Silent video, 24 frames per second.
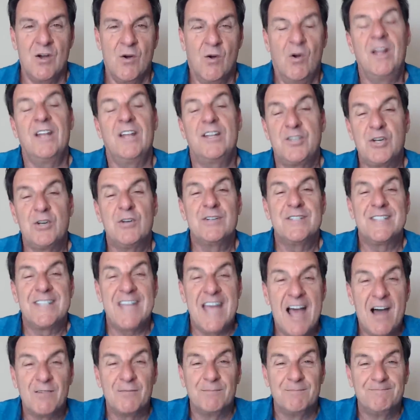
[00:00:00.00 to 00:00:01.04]
Well, it turns
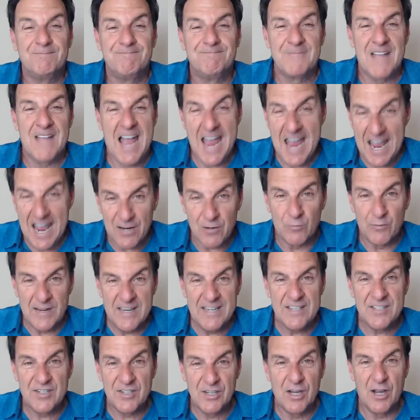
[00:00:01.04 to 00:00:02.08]
out I had a
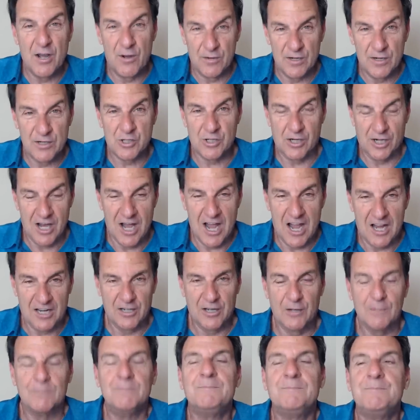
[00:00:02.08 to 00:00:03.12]
reason to go to
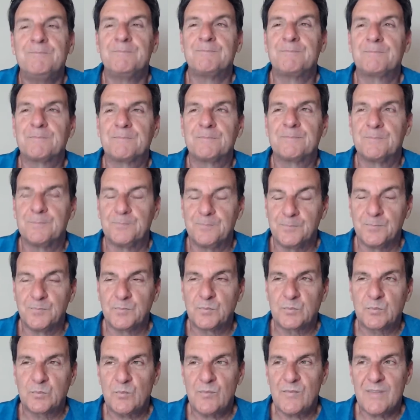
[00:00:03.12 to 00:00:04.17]
Chicago
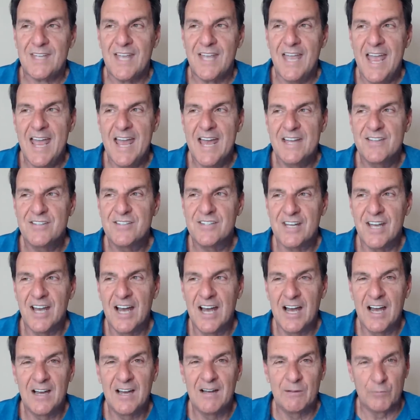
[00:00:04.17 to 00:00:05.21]
and
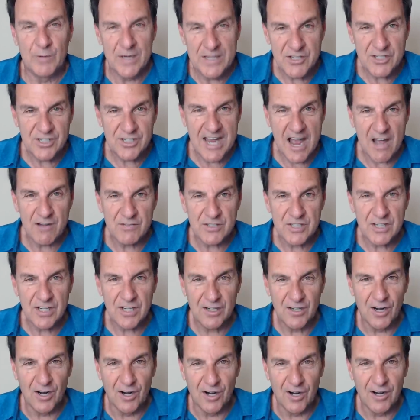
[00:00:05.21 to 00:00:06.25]
uh, reached out to
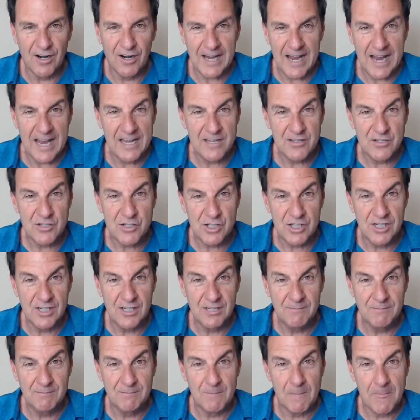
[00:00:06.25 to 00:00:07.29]
her, and
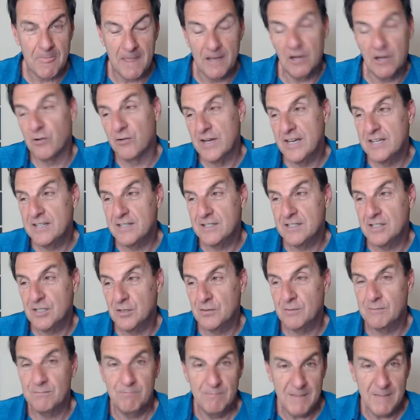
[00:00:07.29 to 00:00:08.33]
she agreed
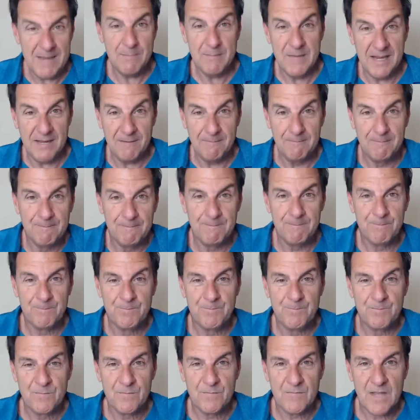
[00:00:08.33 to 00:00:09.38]
to meet me.
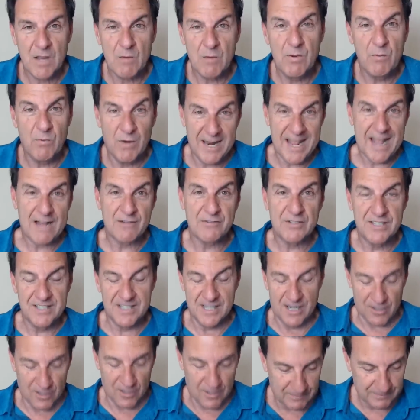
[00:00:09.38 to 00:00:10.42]
And we went out to
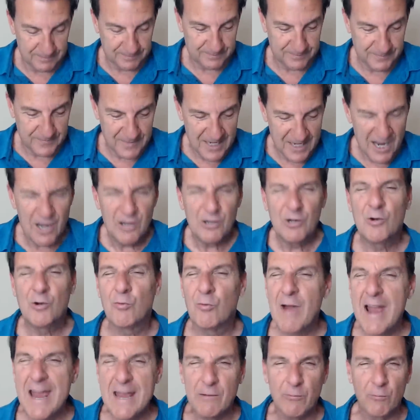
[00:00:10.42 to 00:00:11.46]
dinner
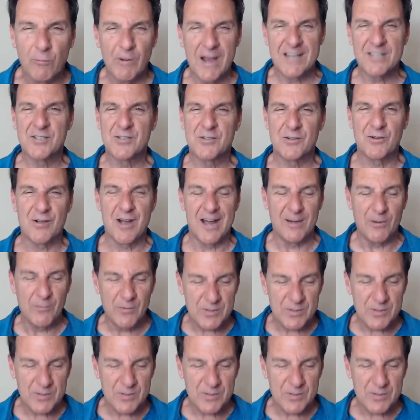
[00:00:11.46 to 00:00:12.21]
great restaurant.